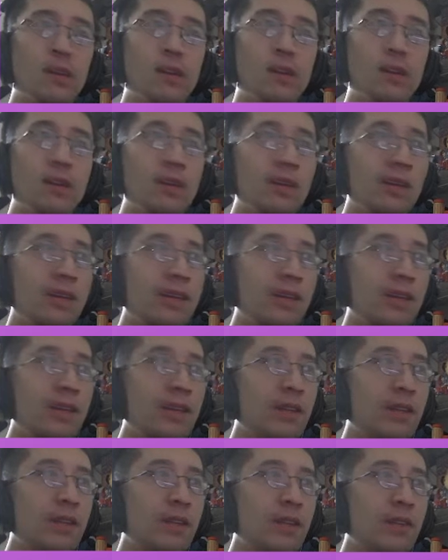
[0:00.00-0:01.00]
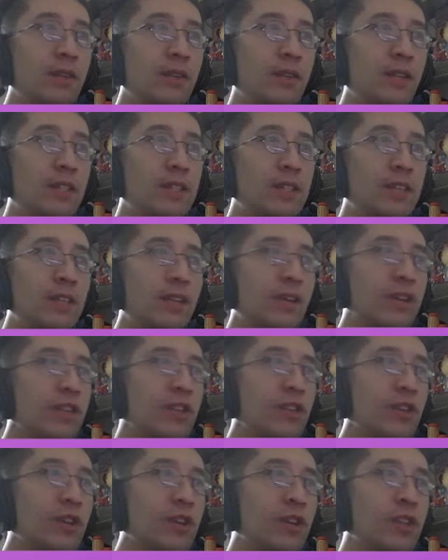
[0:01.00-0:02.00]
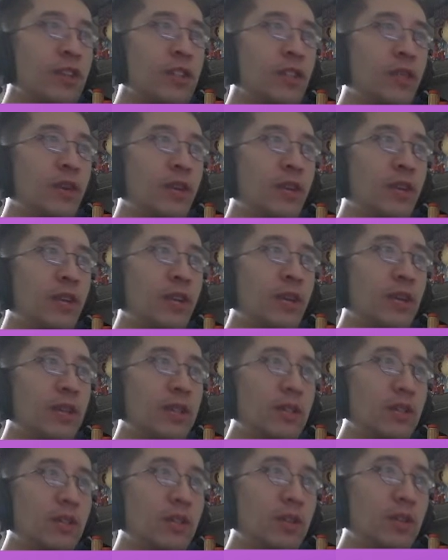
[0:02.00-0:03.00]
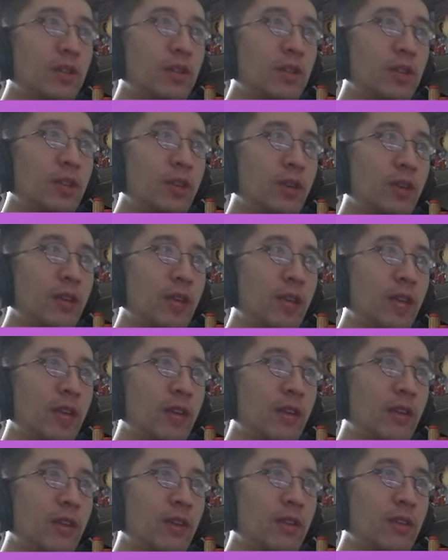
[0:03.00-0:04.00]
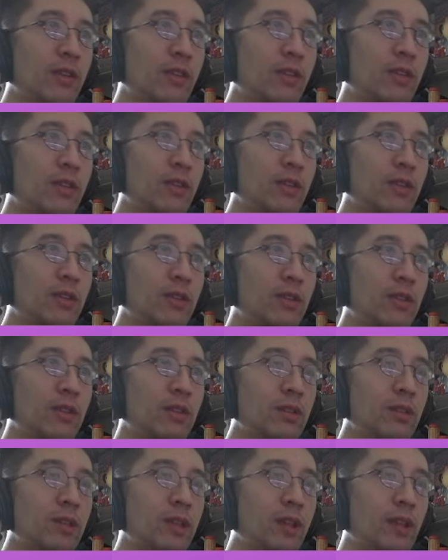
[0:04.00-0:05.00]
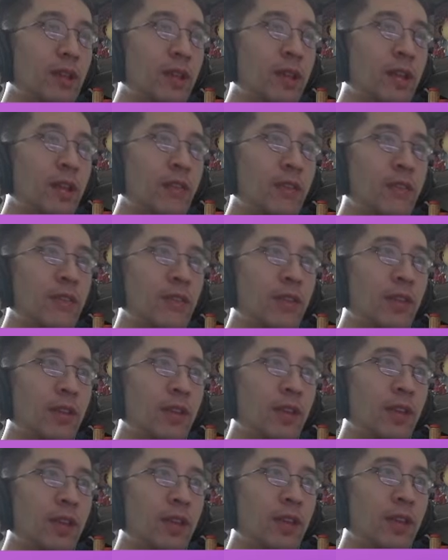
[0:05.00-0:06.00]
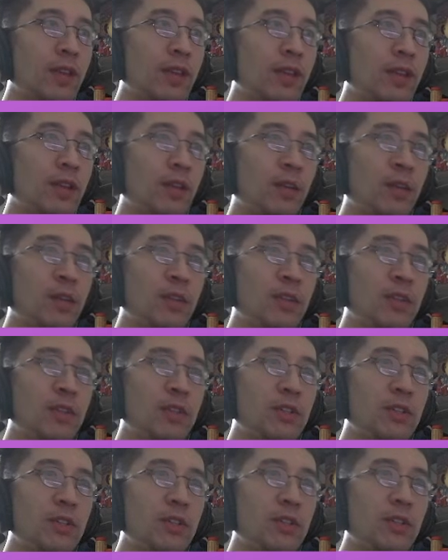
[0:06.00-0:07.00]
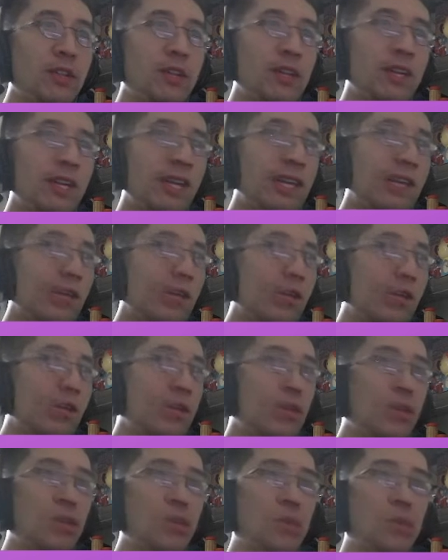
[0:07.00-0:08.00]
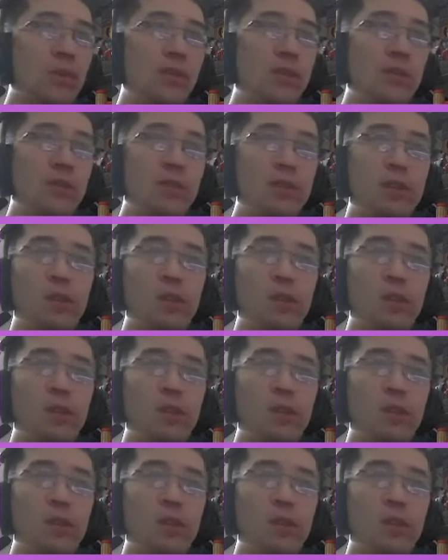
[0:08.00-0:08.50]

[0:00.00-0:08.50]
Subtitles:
And then, like I said, our strategy right now is to make sure that we have enough units alive so that they can all get mental shield, and then we'll build the board from there.